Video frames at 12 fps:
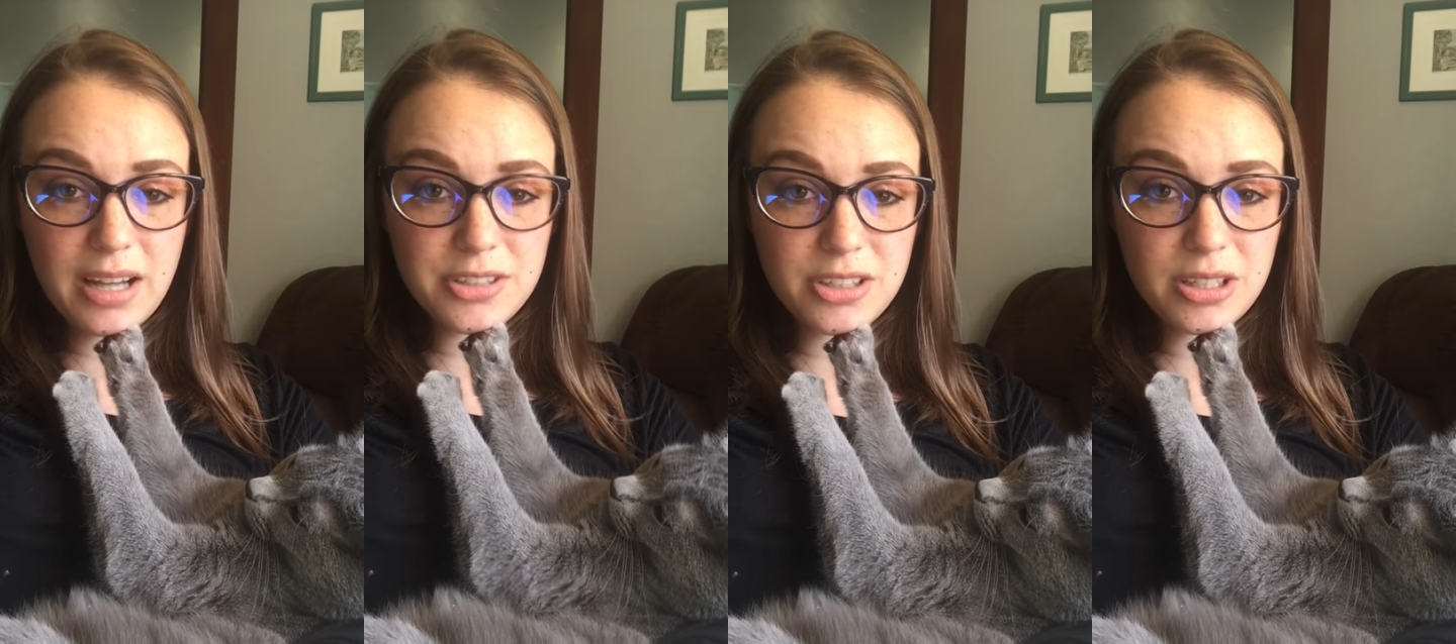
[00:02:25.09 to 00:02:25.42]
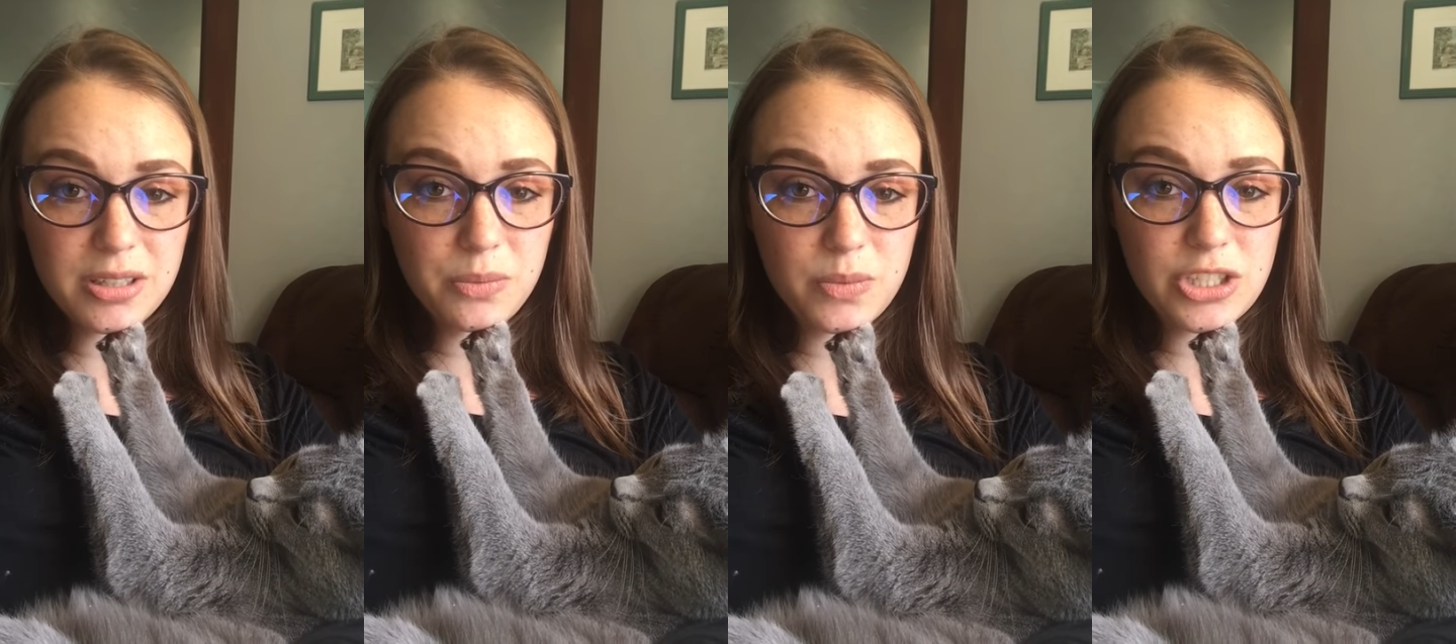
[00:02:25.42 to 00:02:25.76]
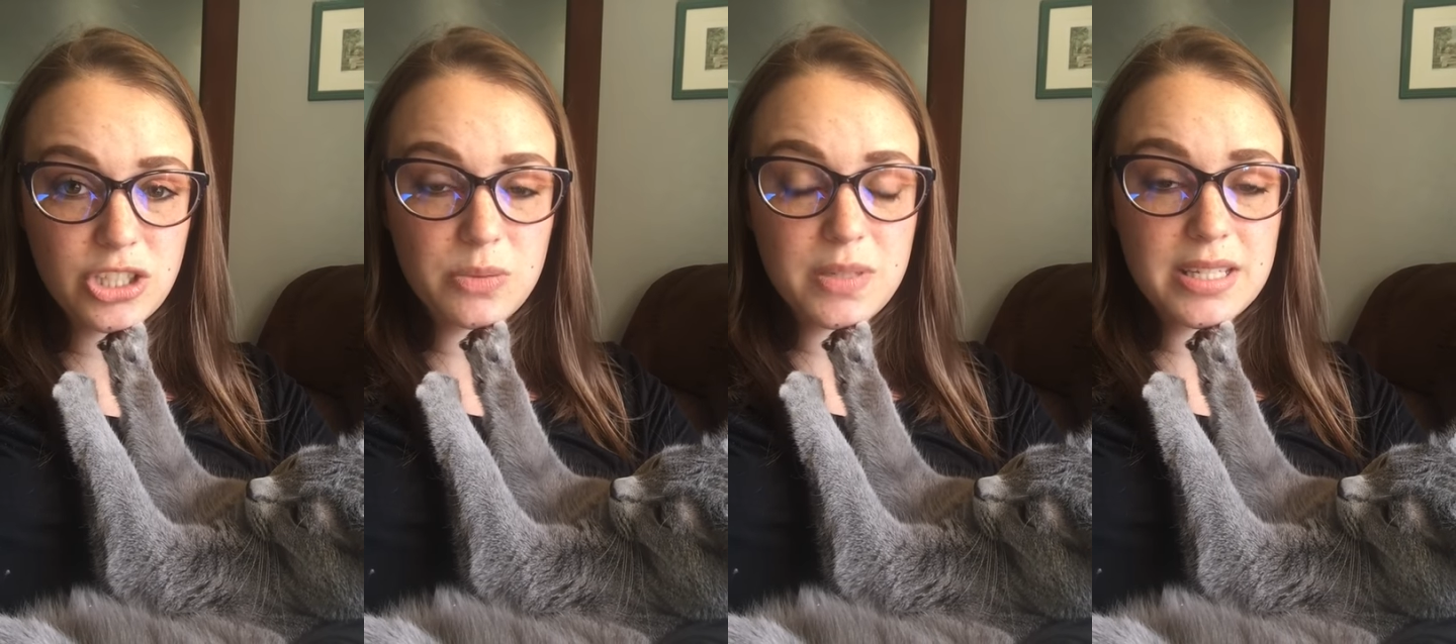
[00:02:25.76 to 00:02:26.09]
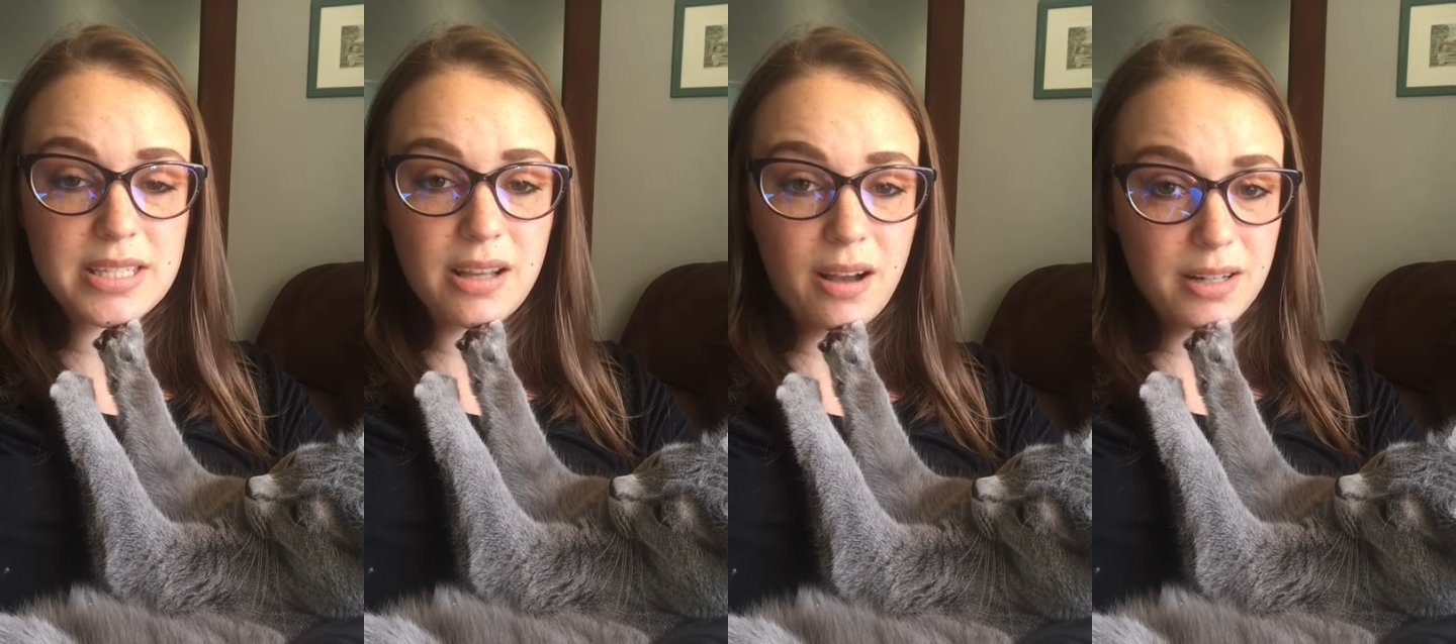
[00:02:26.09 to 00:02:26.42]
under when she
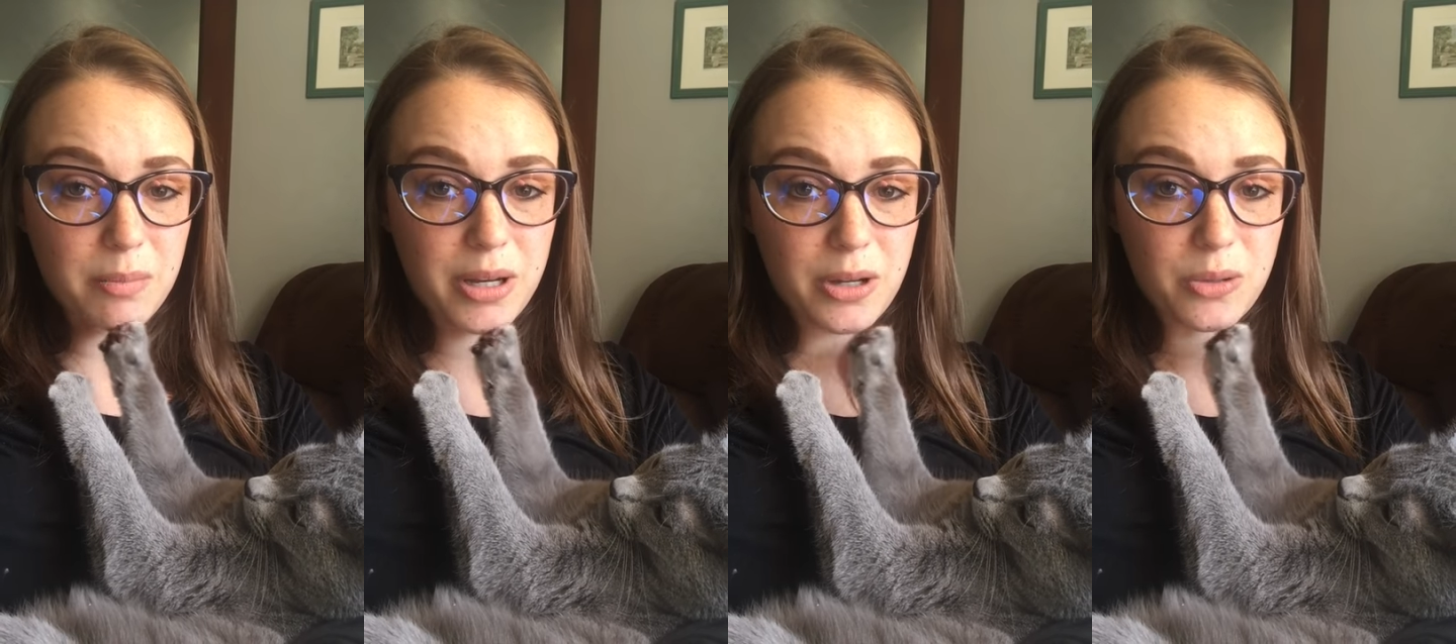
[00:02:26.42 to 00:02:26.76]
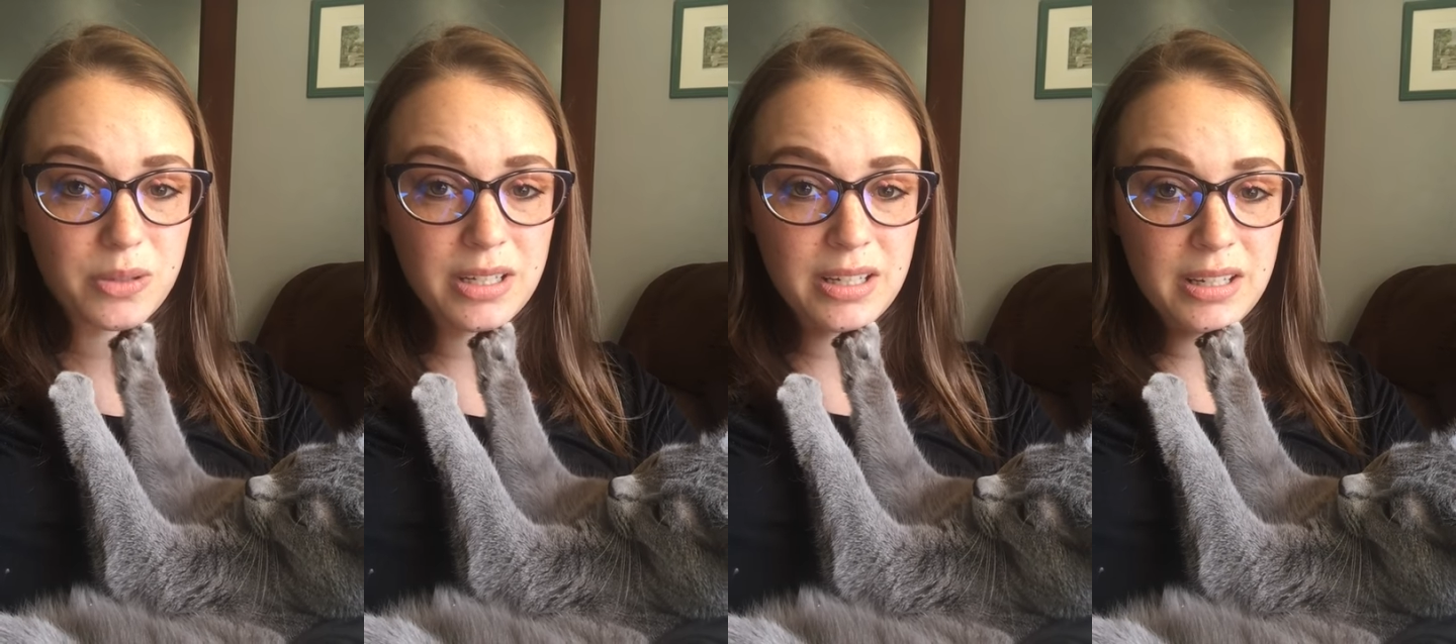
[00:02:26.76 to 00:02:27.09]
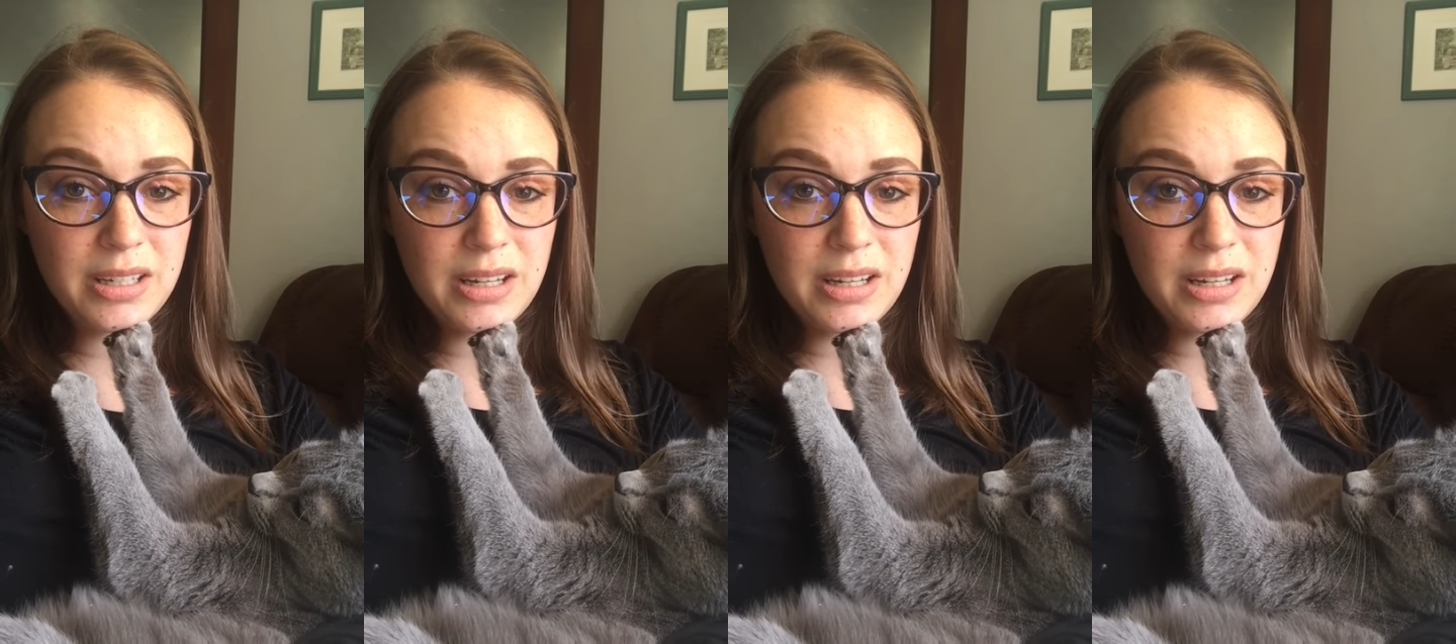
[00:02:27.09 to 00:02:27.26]
was on a boat